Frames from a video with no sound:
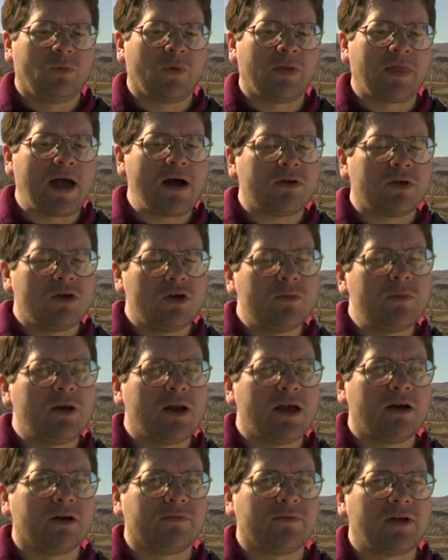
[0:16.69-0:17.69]
without human
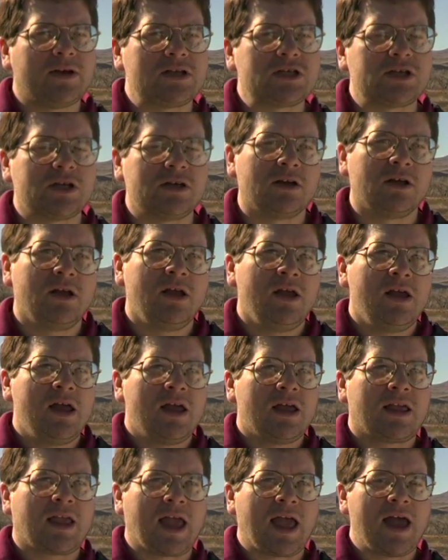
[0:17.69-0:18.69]
intervention,
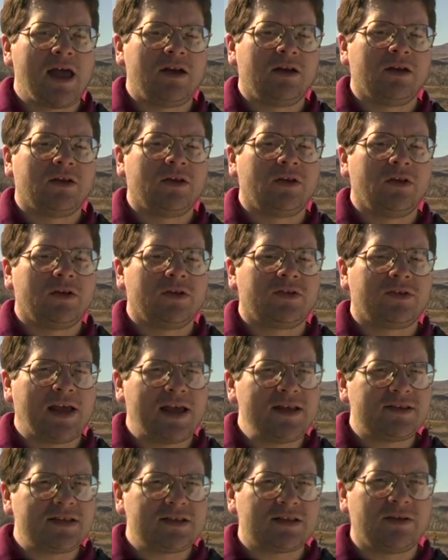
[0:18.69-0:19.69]
can
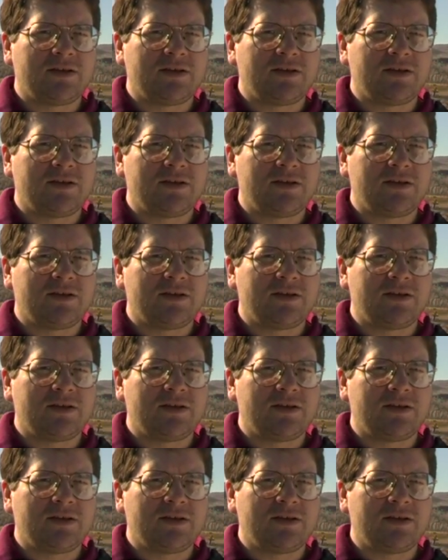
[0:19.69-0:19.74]
sense its